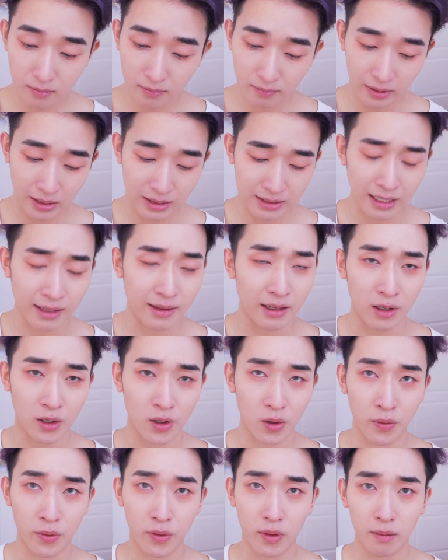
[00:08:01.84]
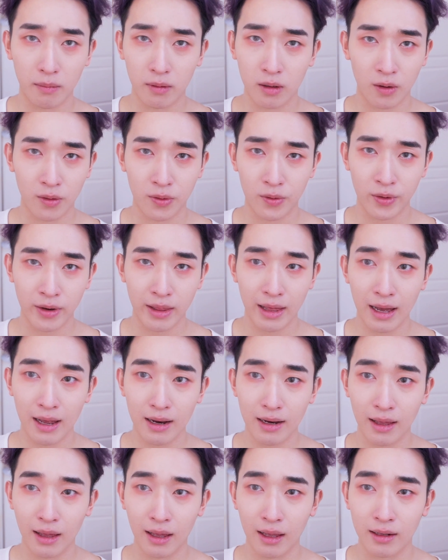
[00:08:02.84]
because I didn't go through
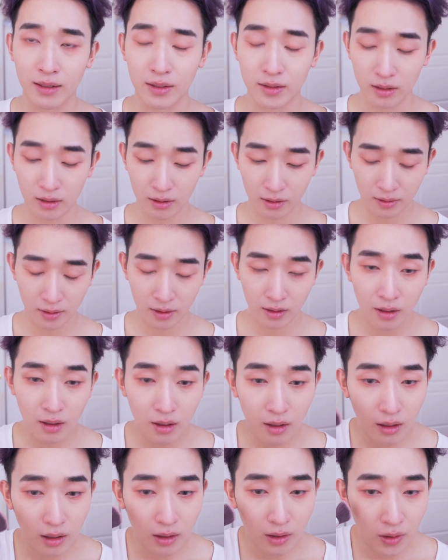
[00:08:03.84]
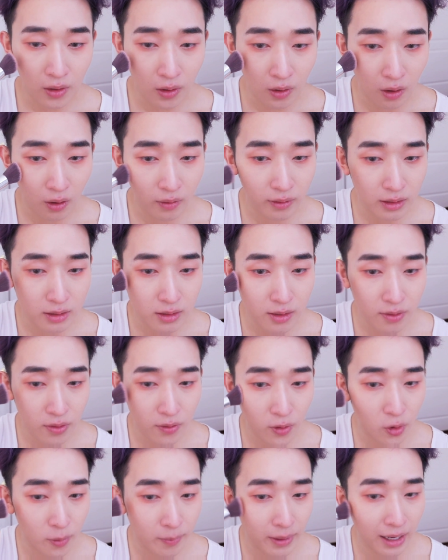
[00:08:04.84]
that, and you know, all these
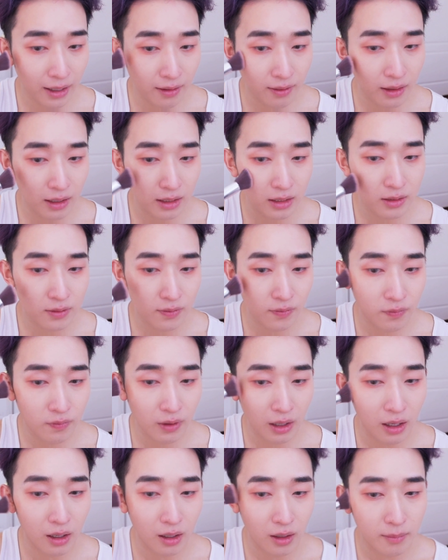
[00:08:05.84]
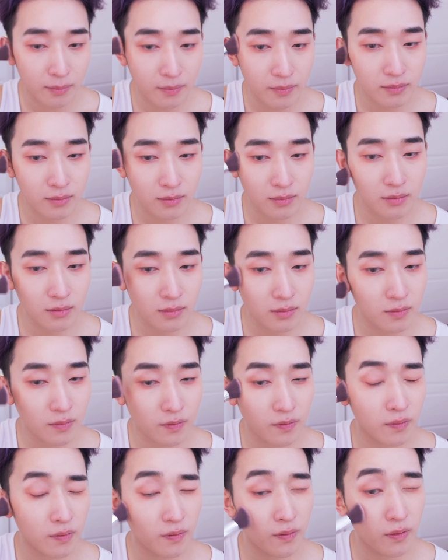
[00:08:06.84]
throwback things
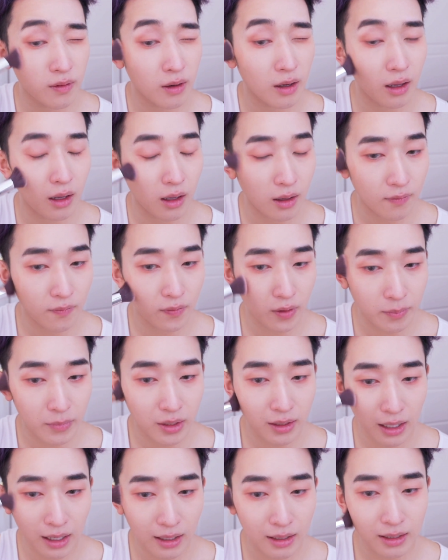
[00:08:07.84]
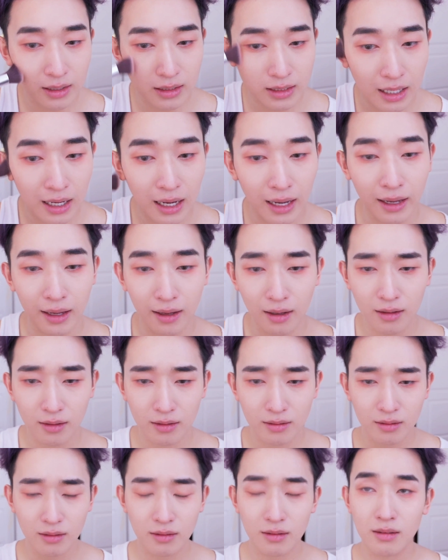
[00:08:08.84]
from the 90s, I
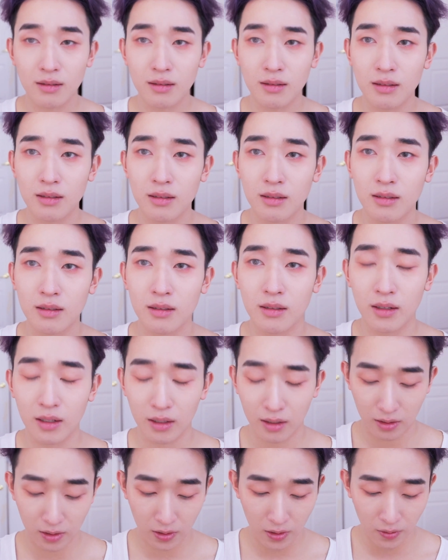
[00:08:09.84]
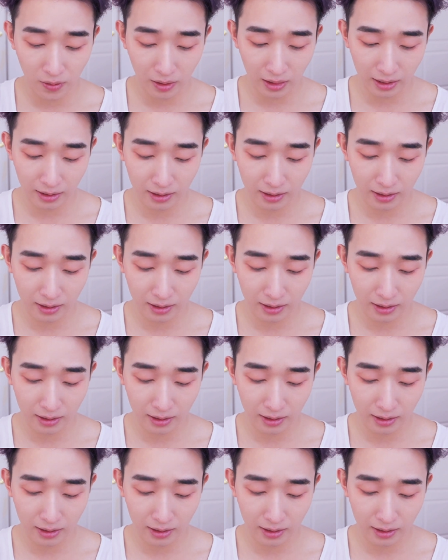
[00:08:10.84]
didn't